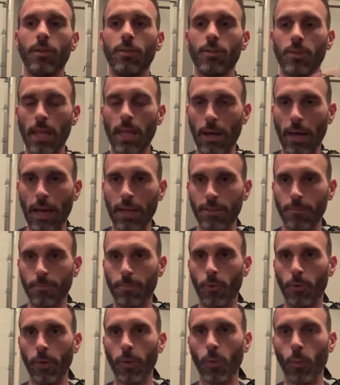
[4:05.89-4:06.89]
so that as I'm
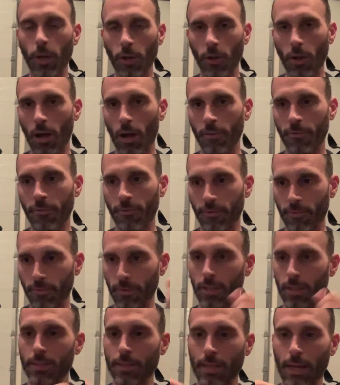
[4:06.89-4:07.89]
pulling the wheel off,
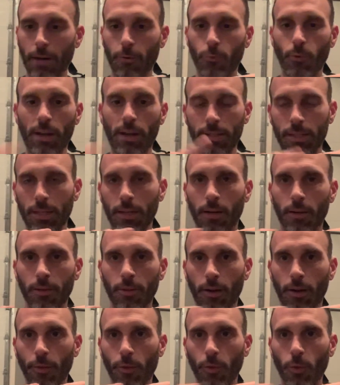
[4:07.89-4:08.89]
it's kind of resting
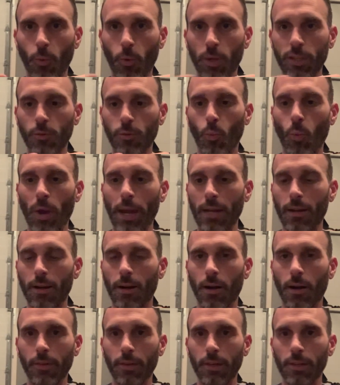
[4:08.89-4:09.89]
on its weight
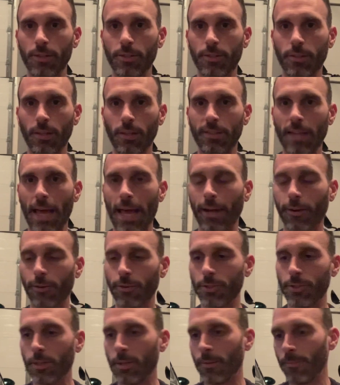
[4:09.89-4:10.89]
on these
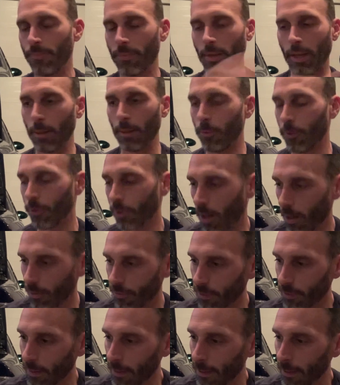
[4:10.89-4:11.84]
hangers. I can pull it off.